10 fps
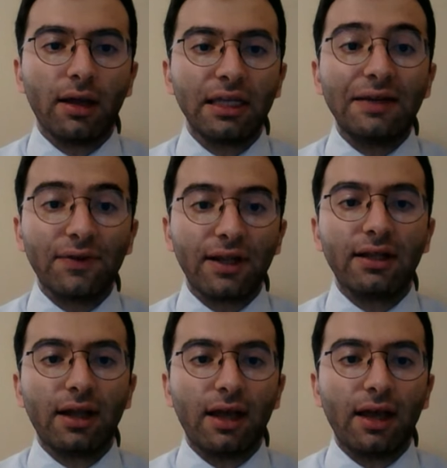even
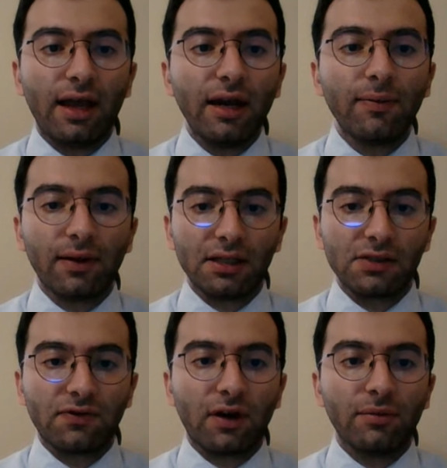uh, airplanes from